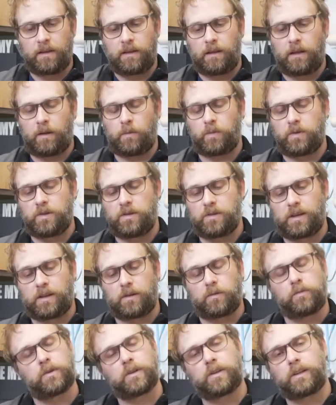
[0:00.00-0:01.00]
And when you
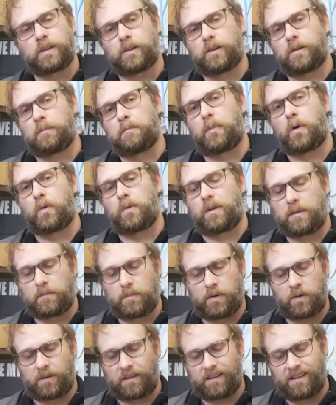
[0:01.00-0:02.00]
get really good bone on
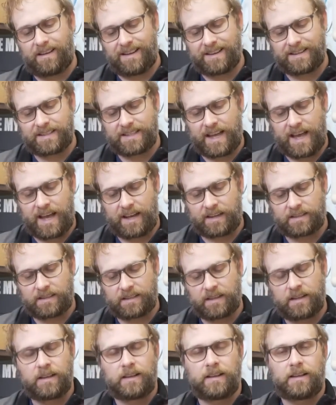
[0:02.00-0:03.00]
bone contact,
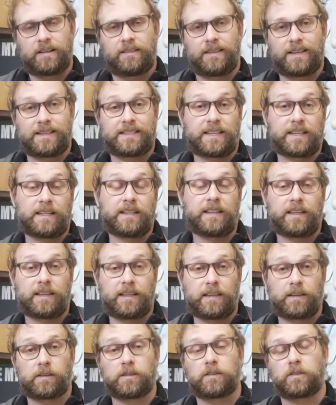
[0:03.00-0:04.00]
they tend to
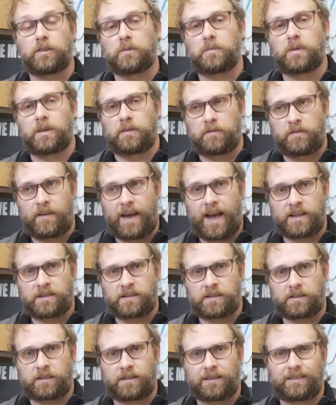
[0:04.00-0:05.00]
heal a little bit
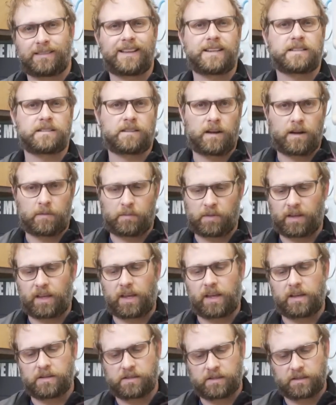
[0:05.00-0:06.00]
faster and less
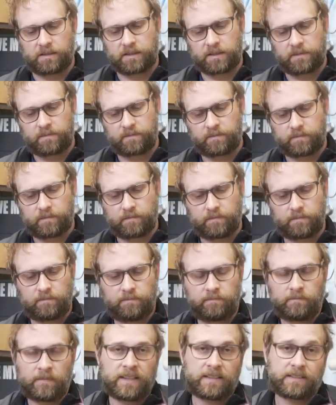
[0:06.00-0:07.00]
complications.
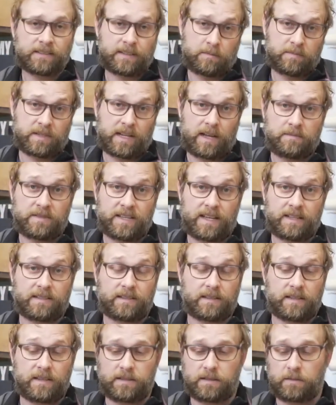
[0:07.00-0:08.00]
Sometimes that's
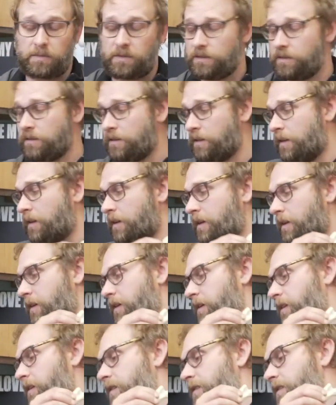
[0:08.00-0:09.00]
feasible.
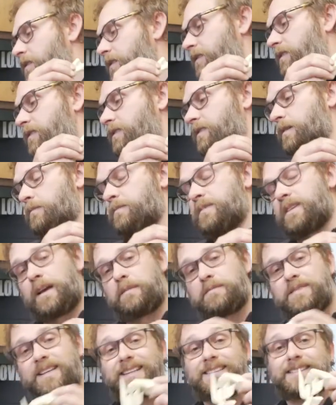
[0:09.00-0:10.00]

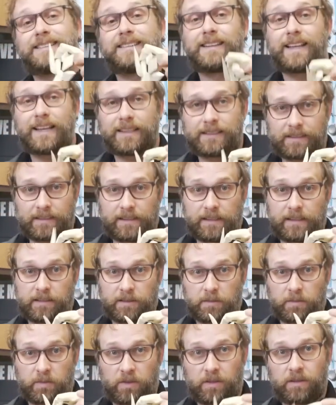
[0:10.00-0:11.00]
Sometimes that's less
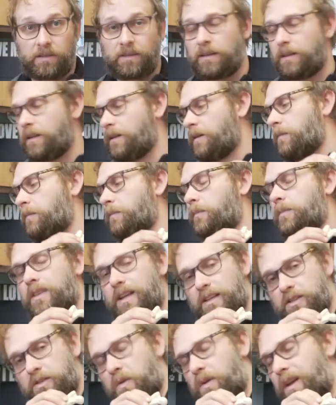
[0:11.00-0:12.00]
feasible, but
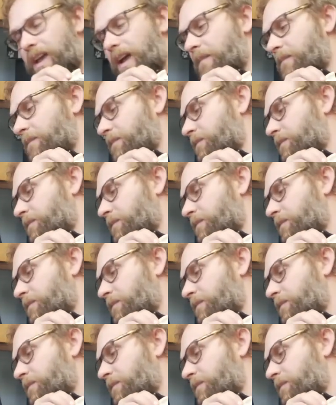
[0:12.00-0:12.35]
that's okay.